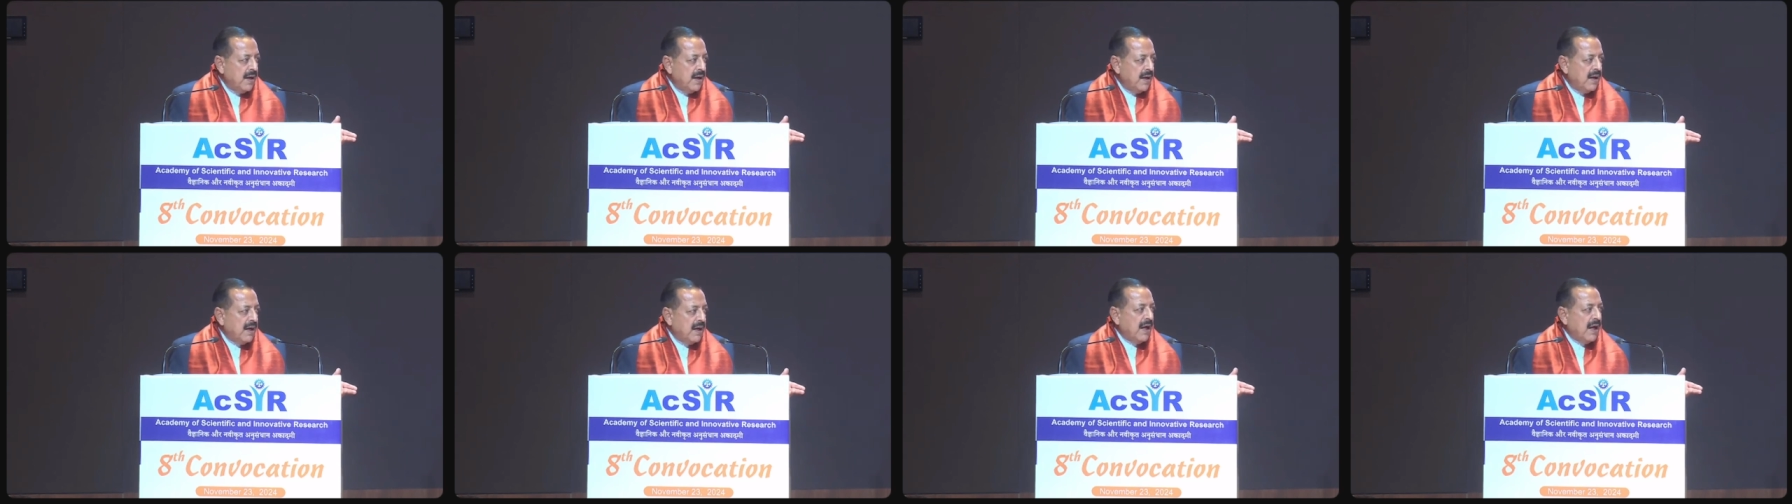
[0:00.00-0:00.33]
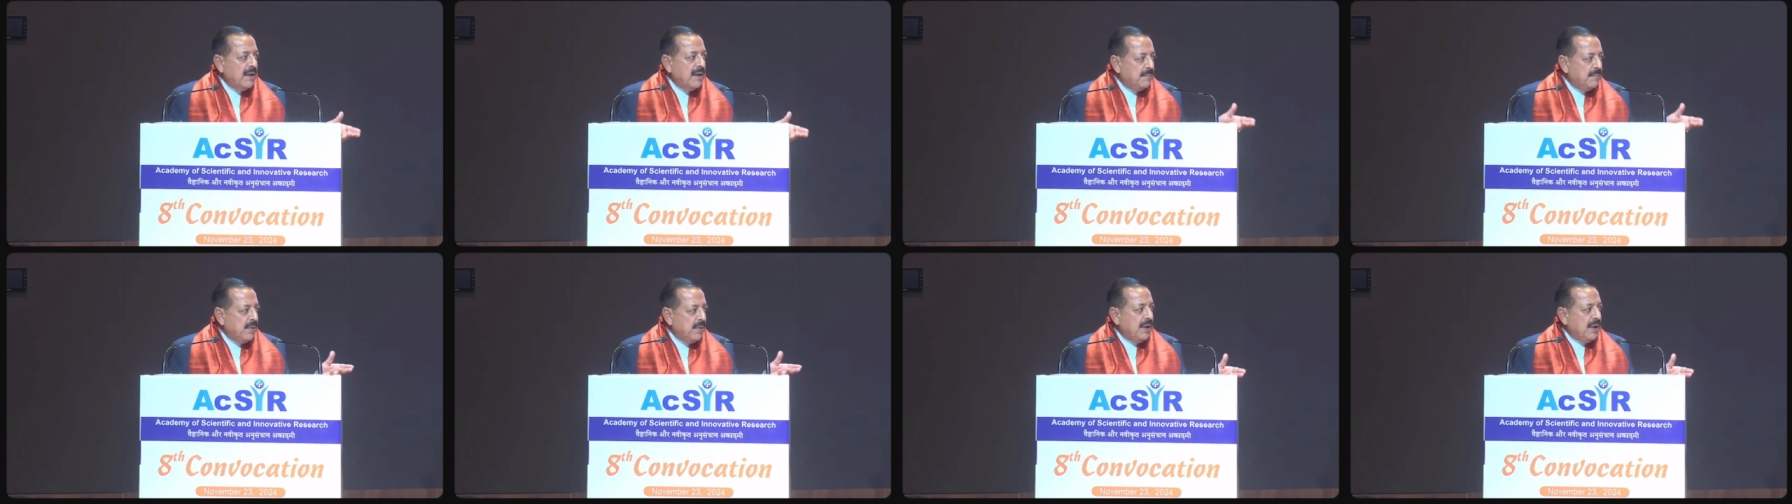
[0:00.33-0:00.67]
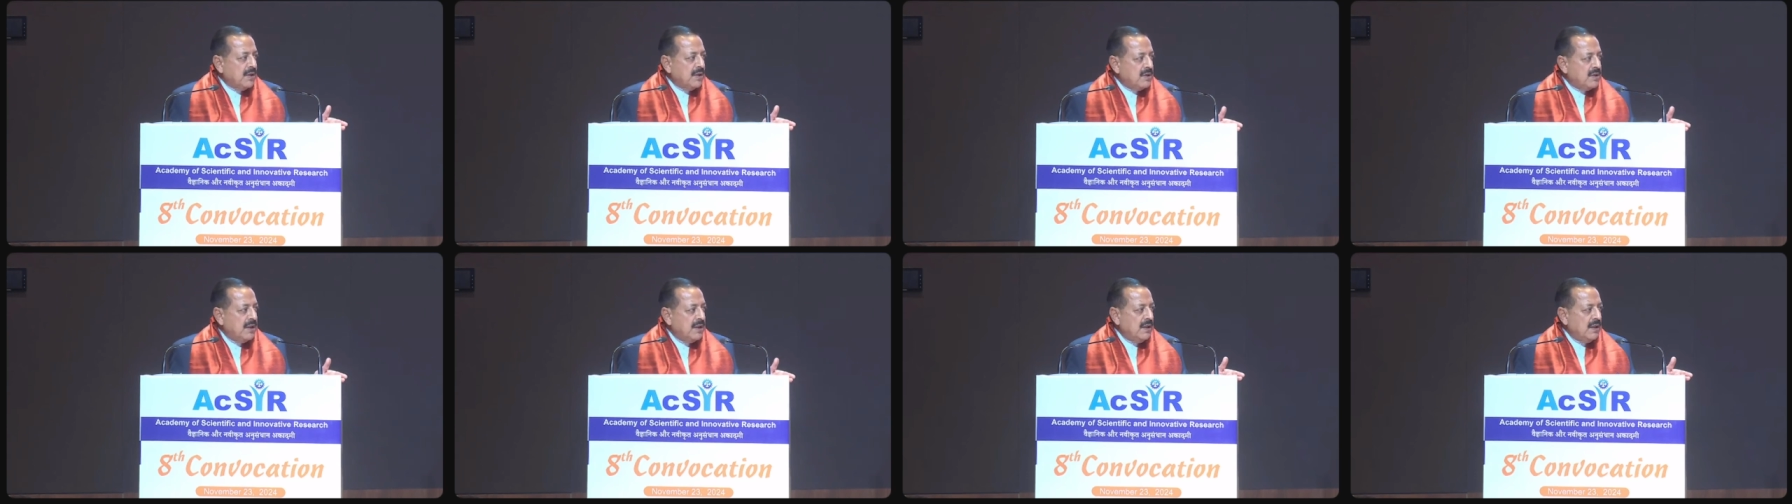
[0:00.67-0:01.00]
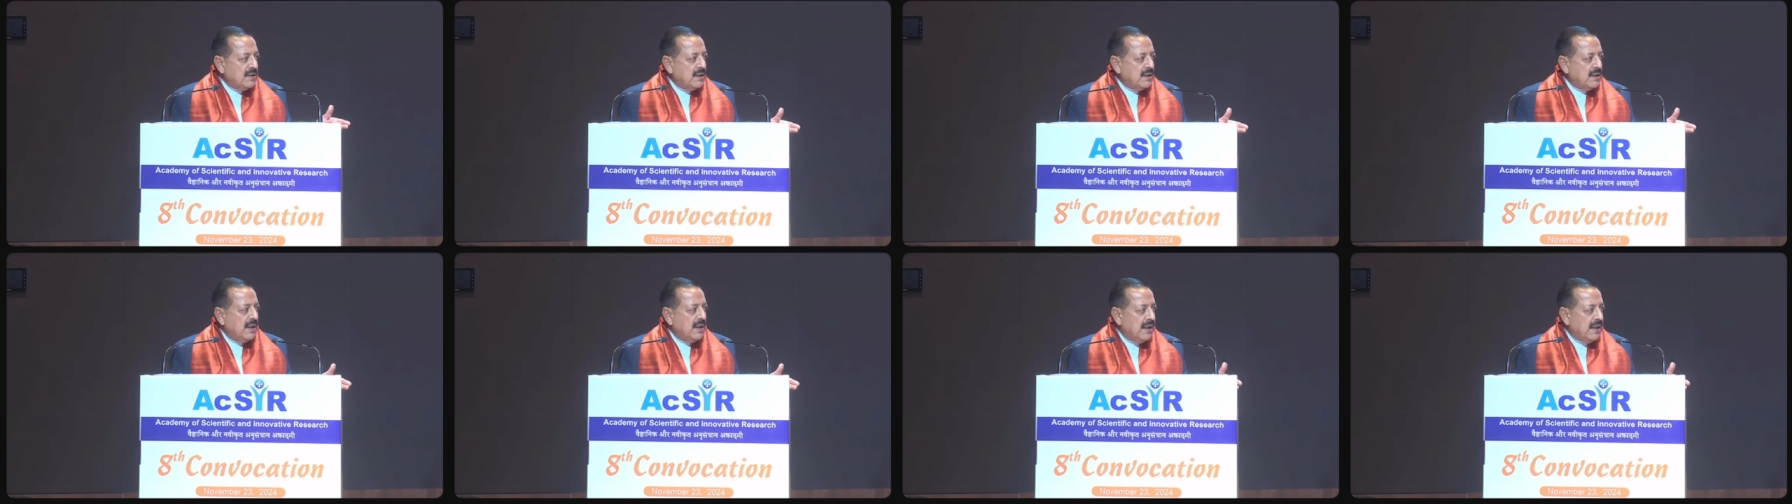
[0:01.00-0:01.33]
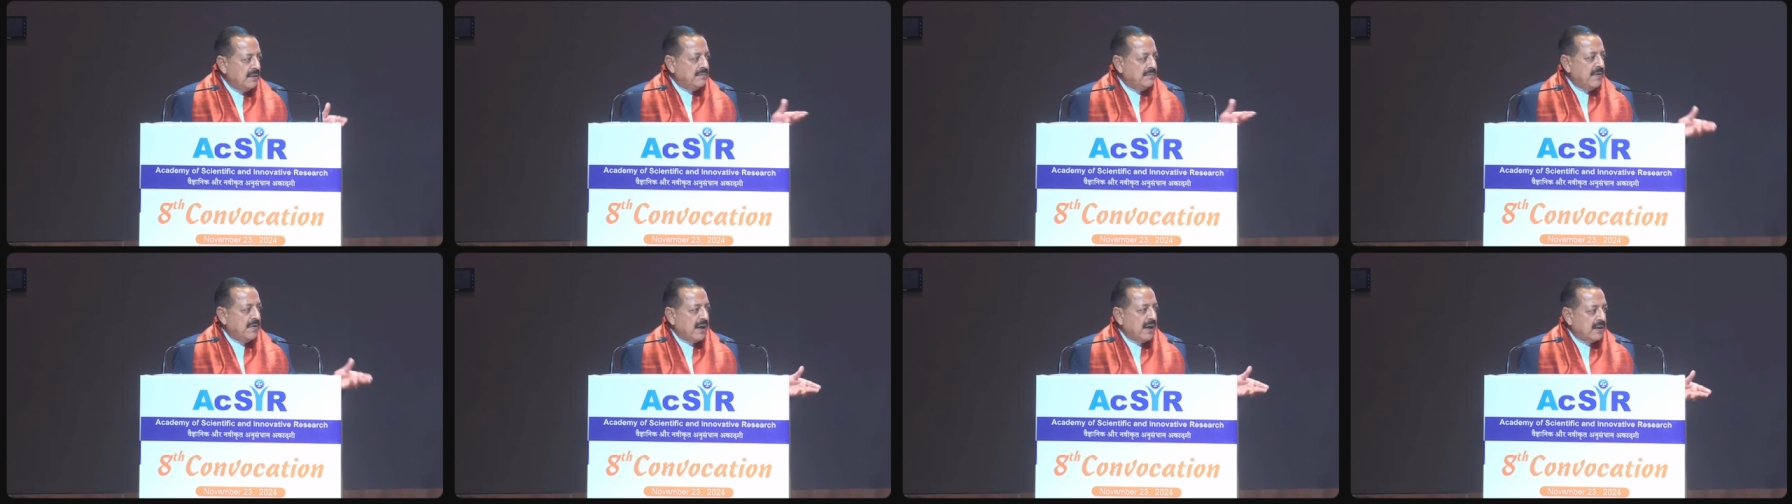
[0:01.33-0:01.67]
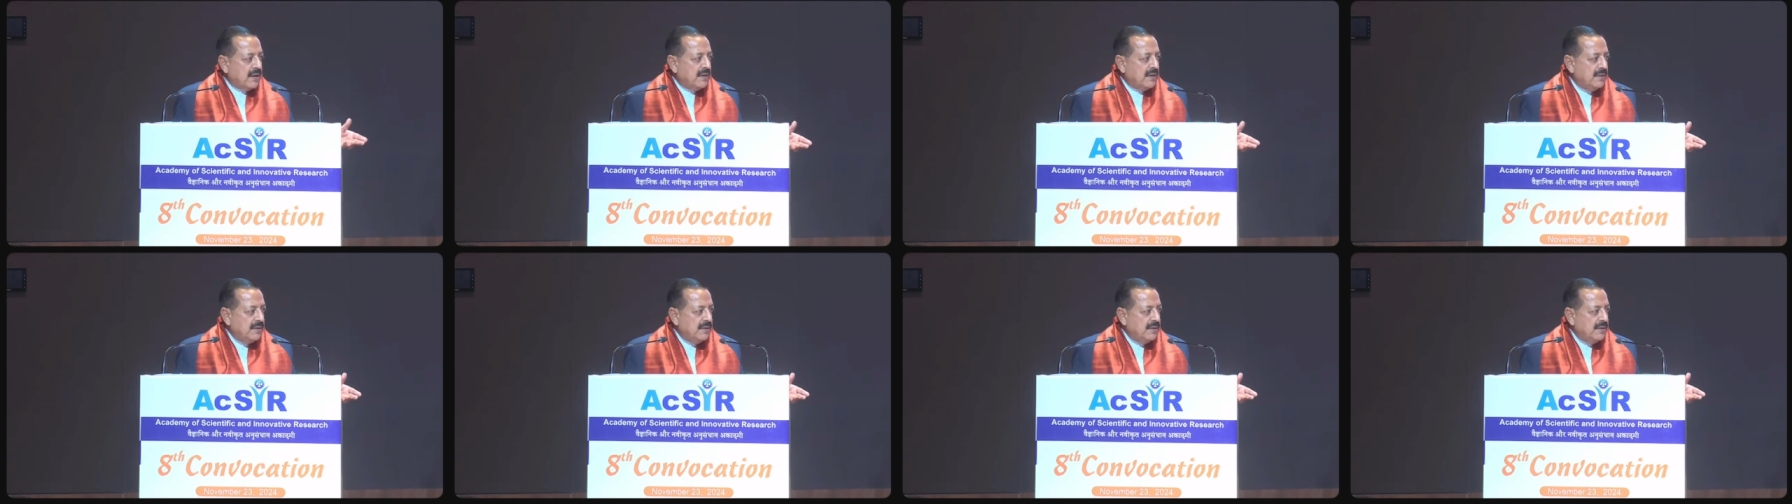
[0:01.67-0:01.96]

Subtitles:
And PhD is in fact